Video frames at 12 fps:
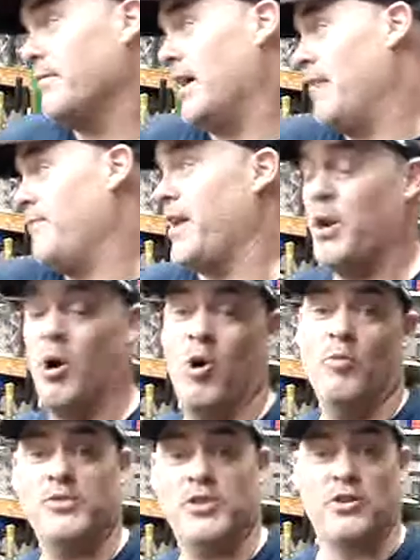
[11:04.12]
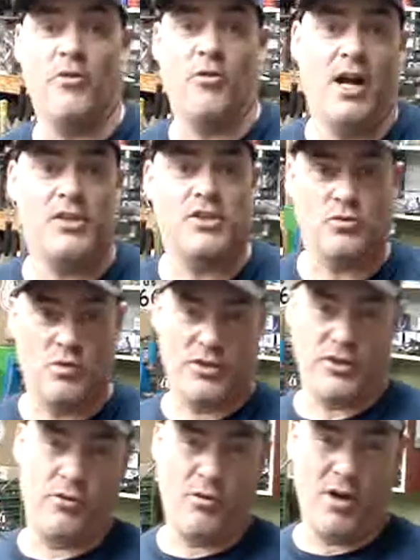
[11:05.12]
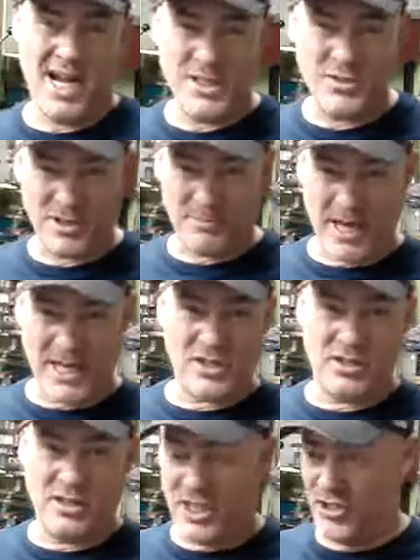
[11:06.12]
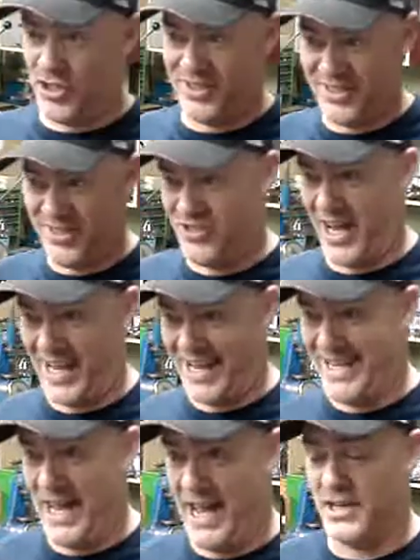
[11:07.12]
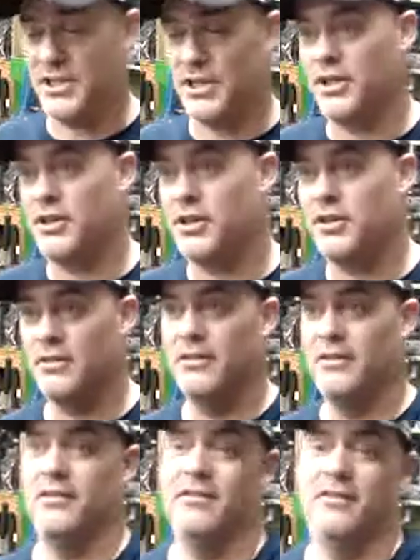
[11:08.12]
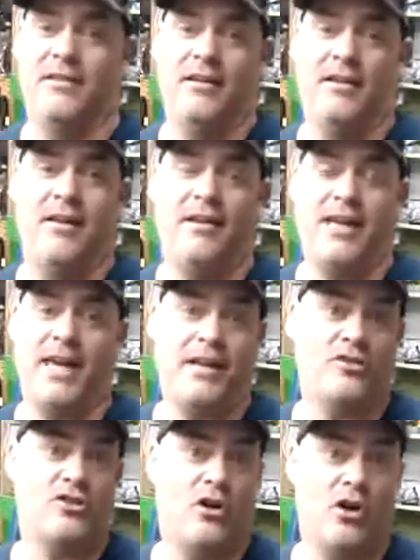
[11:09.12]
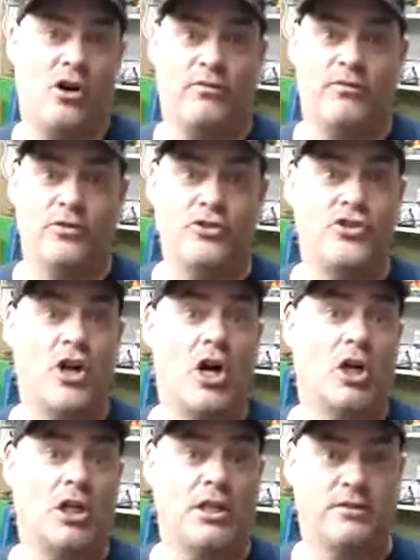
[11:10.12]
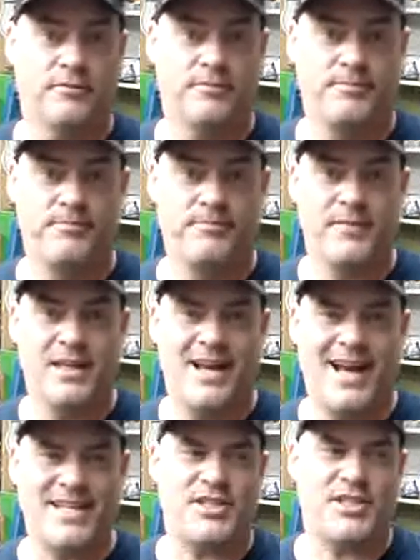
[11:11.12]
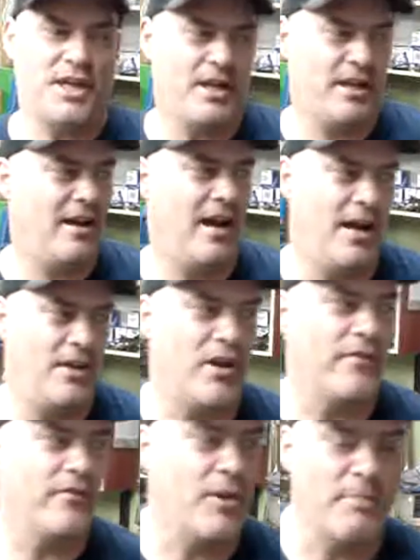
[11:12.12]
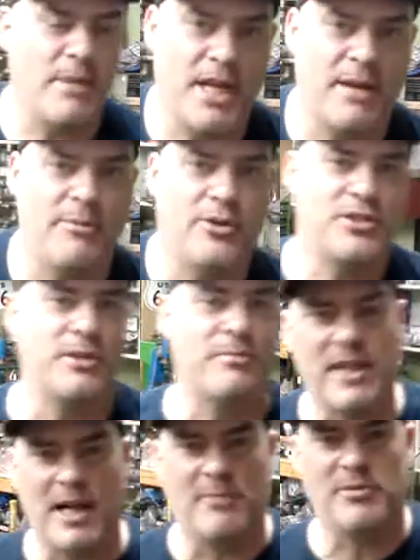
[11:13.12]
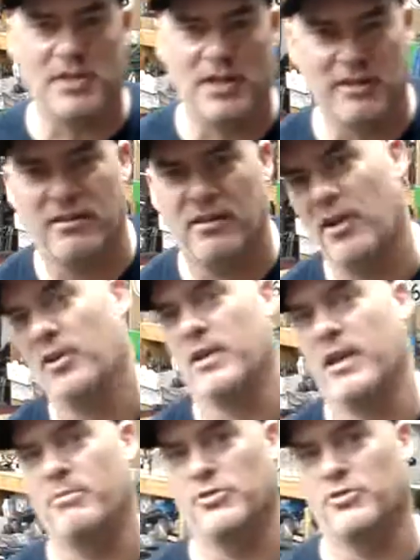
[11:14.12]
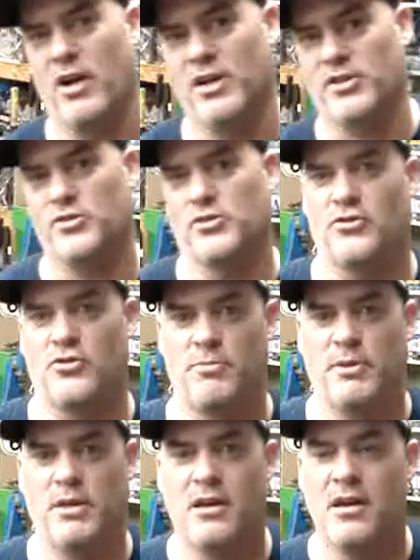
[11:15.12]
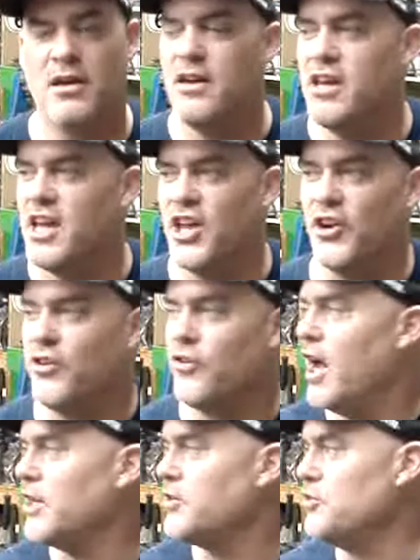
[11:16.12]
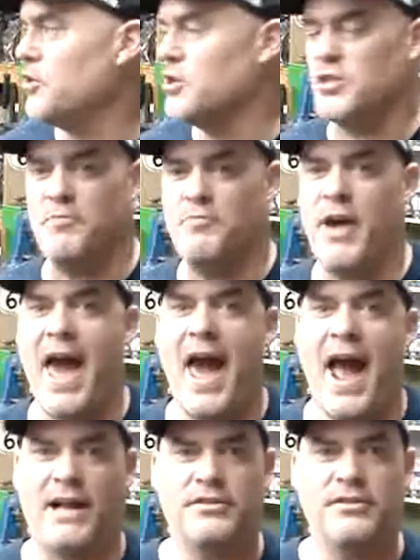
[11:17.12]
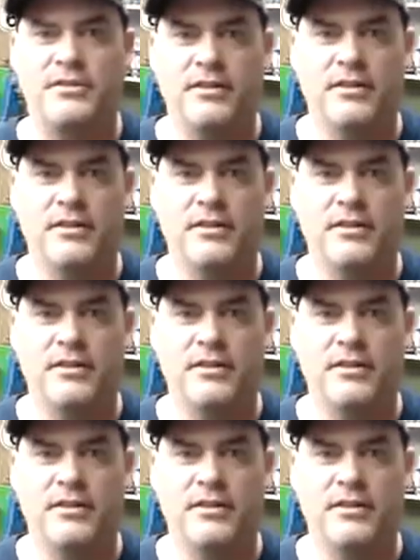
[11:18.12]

had homes and garages where the garage was basically just a gigantic catch-all for junk. I see it. I drive around my neighborhood. Sometimes our neighbors' garage doors are open, and their garage doors are packed